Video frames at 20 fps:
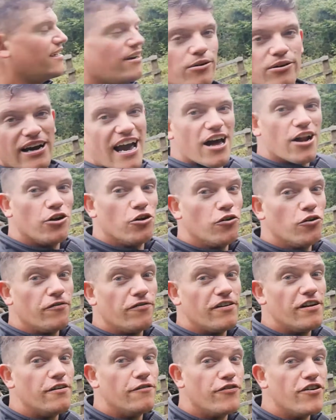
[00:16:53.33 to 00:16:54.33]
Get a
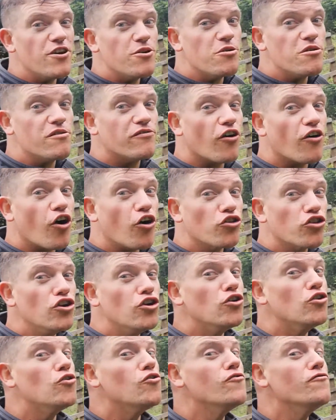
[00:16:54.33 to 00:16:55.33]
lovely view of all the
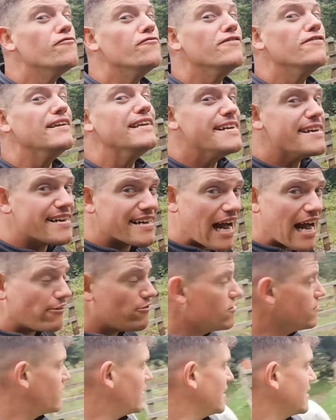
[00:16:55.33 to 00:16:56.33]
lovely
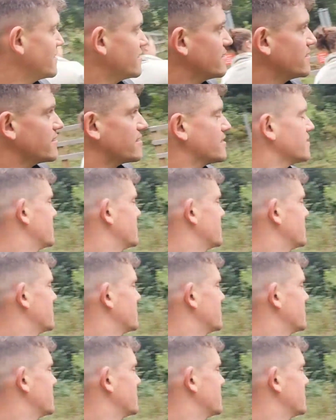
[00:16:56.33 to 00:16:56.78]
caravans.